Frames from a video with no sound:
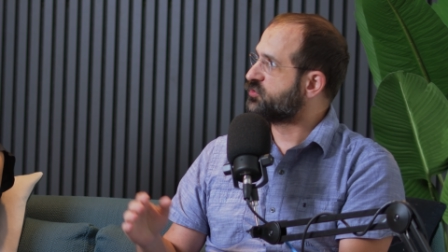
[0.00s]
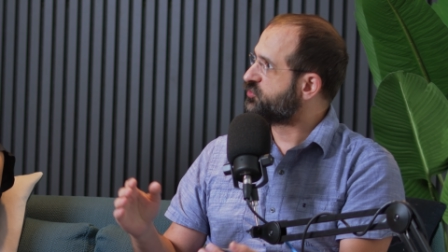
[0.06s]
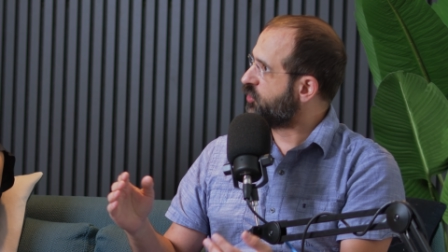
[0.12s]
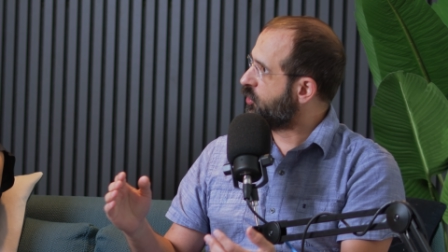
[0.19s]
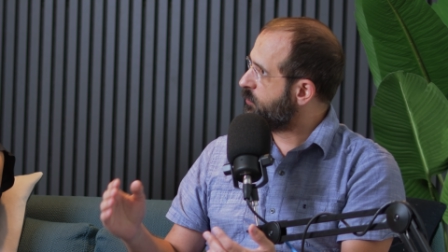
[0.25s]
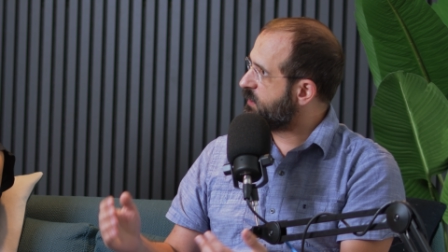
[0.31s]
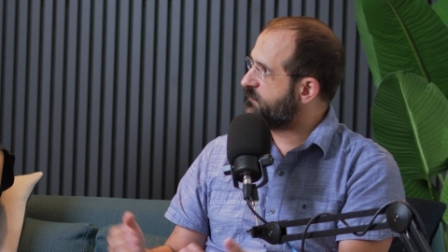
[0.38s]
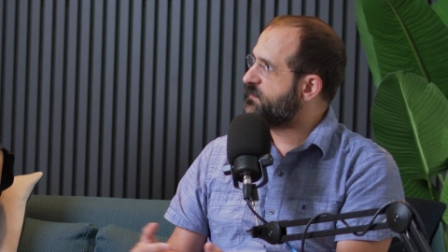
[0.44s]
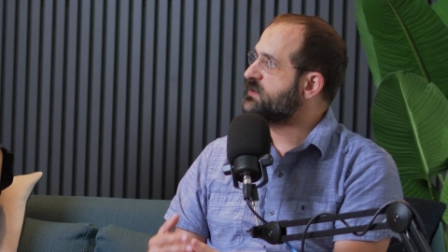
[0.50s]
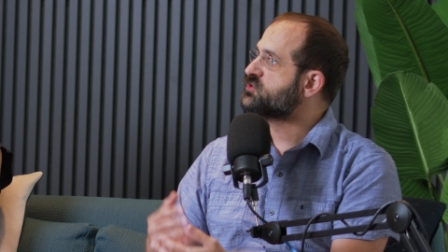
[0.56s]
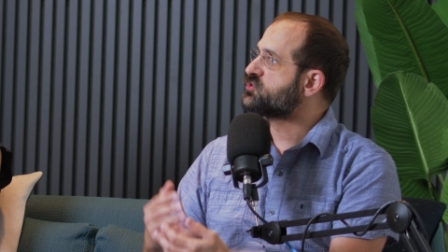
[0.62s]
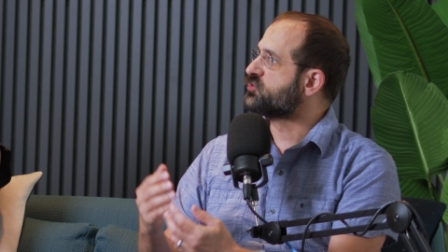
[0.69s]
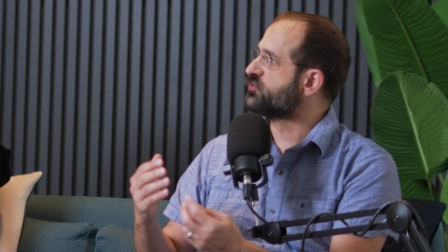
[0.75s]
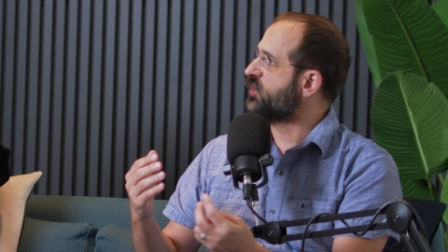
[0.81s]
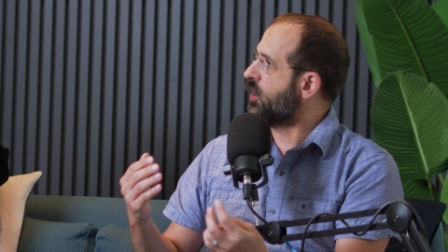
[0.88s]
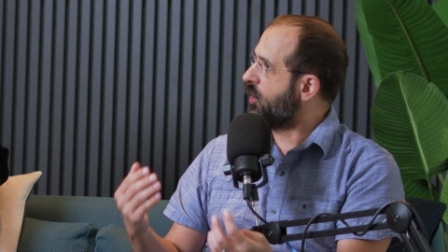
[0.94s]
so many
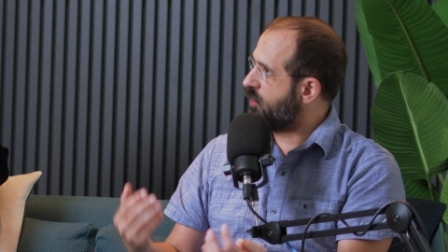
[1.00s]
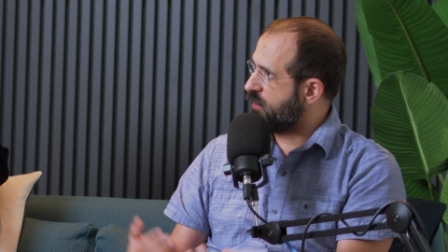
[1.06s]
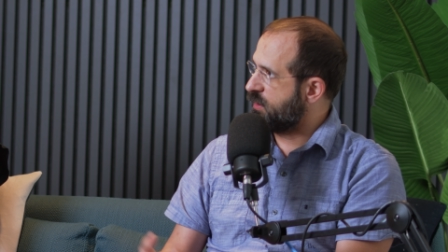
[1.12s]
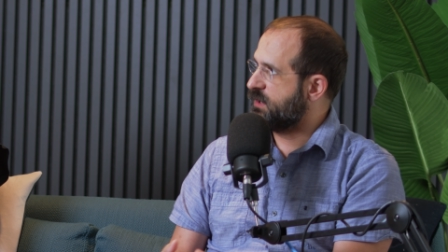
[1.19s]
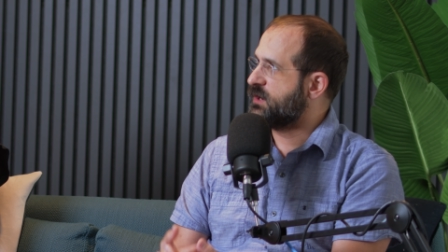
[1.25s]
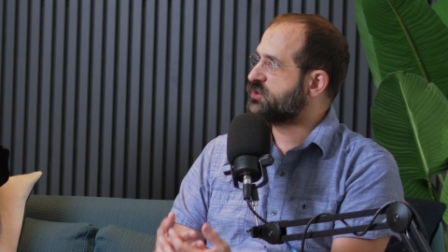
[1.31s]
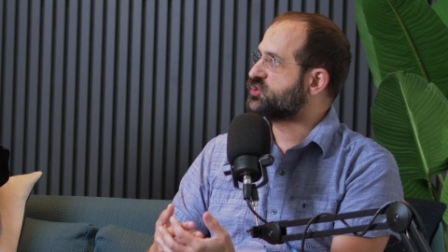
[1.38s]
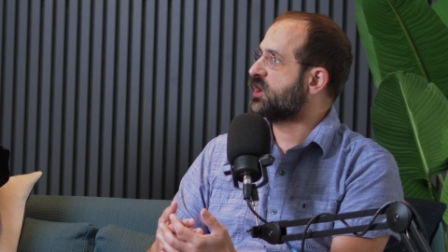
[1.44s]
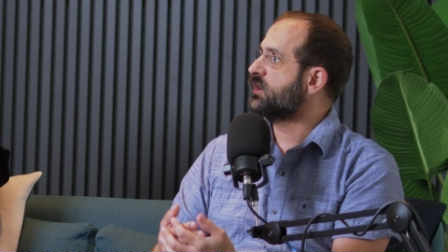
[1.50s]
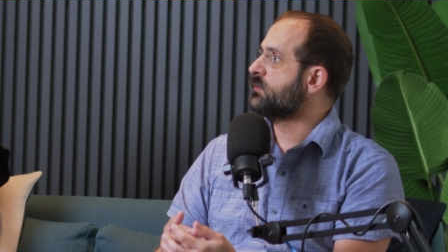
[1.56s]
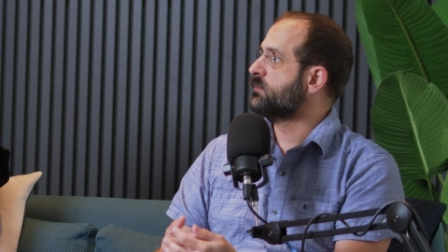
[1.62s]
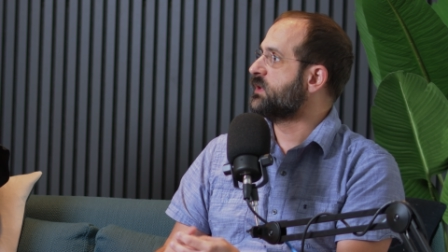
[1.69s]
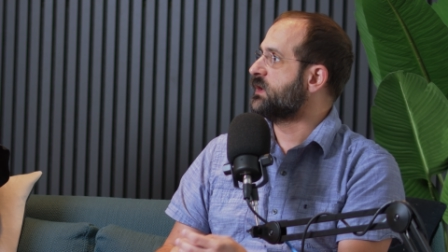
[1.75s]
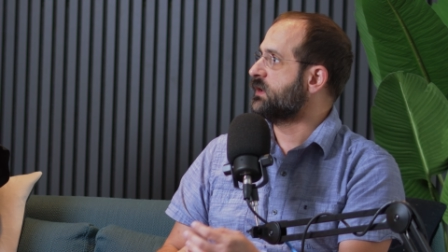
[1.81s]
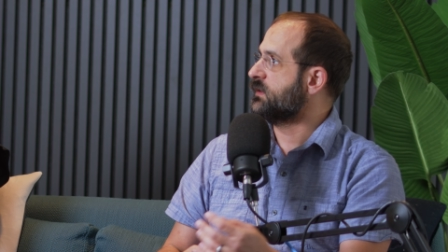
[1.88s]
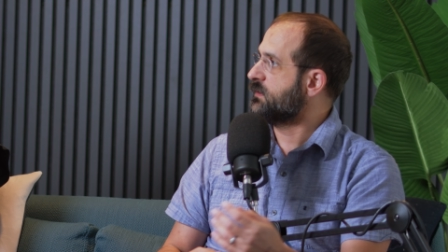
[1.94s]
features that aren't in a mm. channel
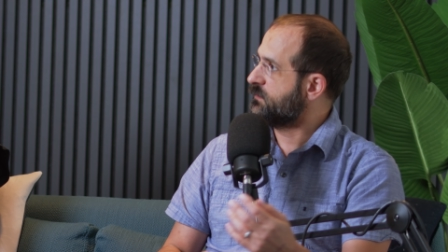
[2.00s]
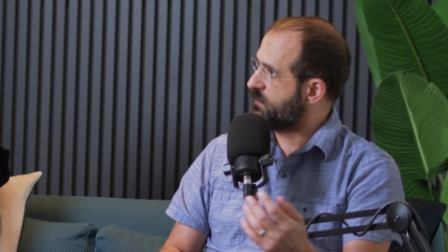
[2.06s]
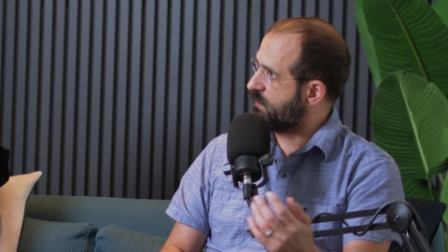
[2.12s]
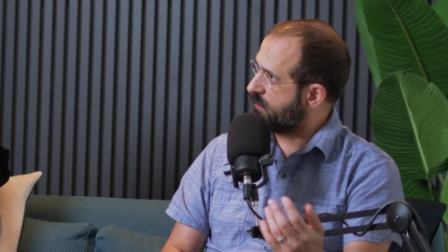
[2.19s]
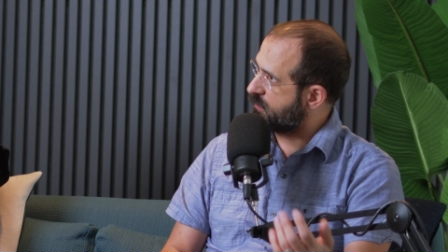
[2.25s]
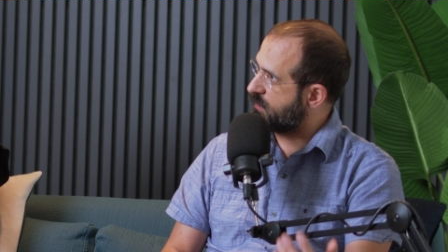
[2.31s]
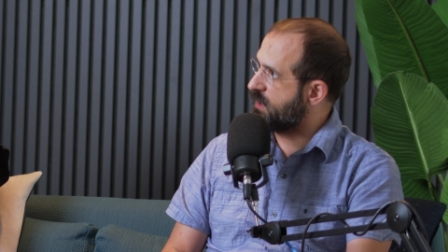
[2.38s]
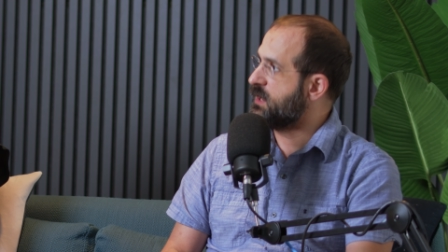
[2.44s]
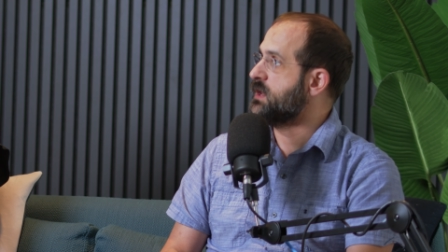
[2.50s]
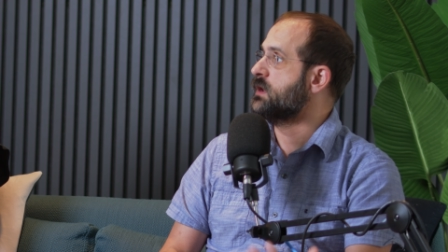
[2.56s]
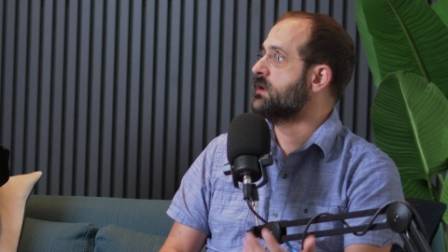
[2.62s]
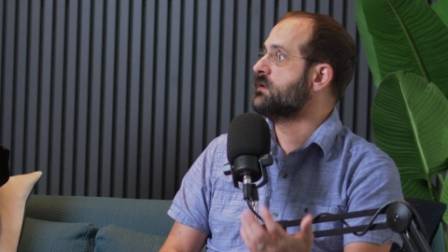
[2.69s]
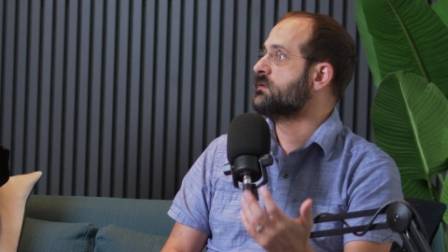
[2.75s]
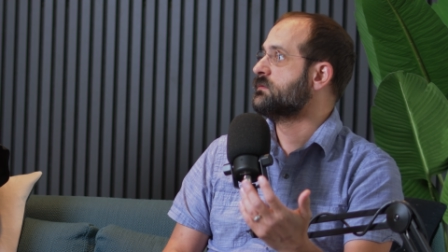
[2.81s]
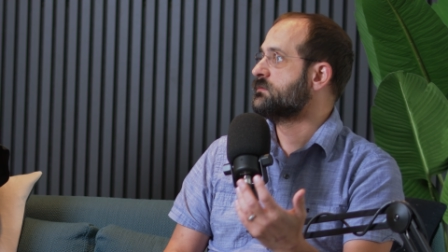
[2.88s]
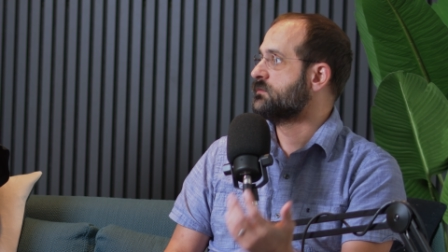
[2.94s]
meeting that are
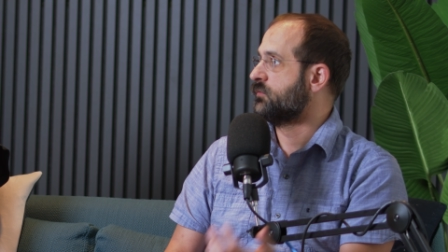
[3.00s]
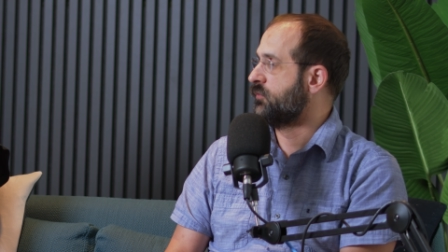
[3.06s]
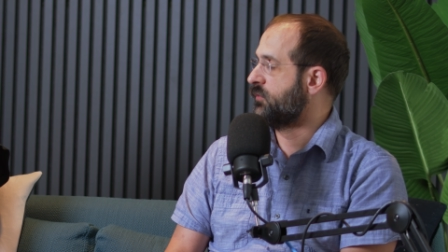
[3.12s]
in oh,